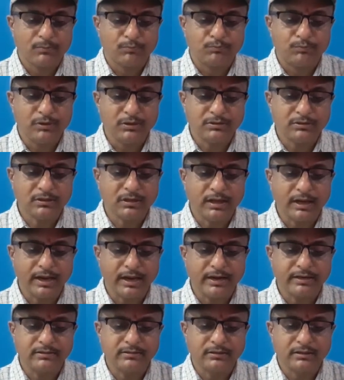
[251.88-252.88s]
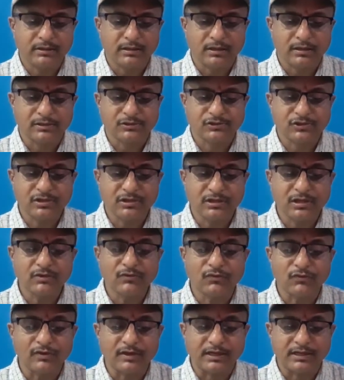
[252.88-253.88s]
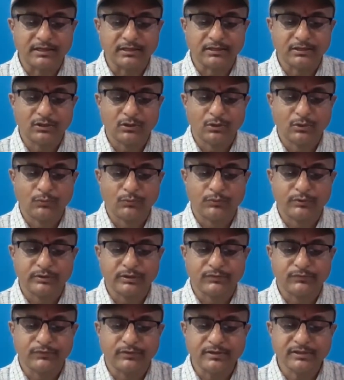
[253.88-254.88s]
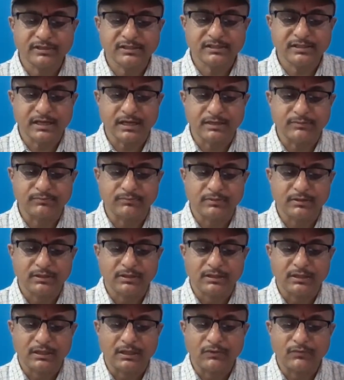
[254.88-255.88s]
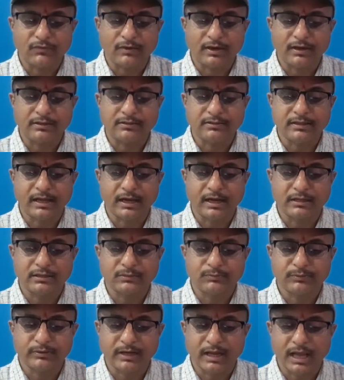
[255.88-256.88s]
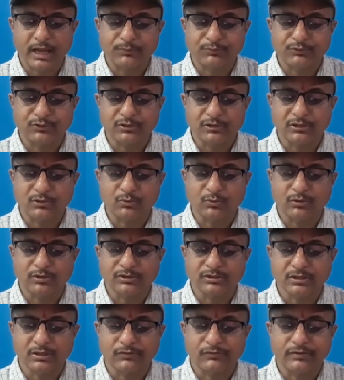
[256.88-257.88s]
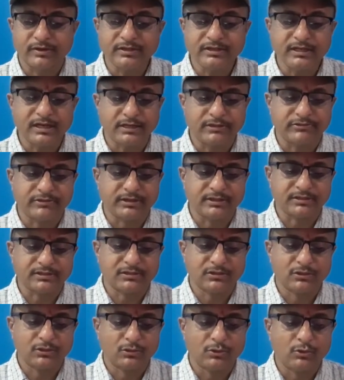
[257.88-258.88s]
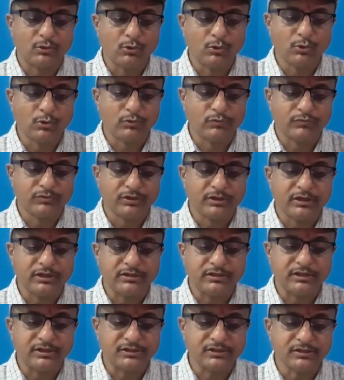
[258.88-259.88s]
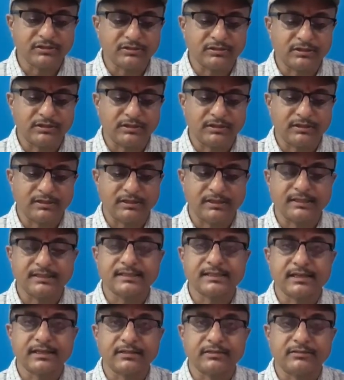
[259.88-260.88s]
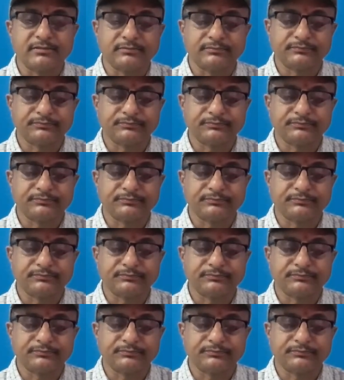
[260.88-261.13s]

Peter had a sinking feeling. For the first time, he felt that perhaps it was a funny address. No, it isn't, he said.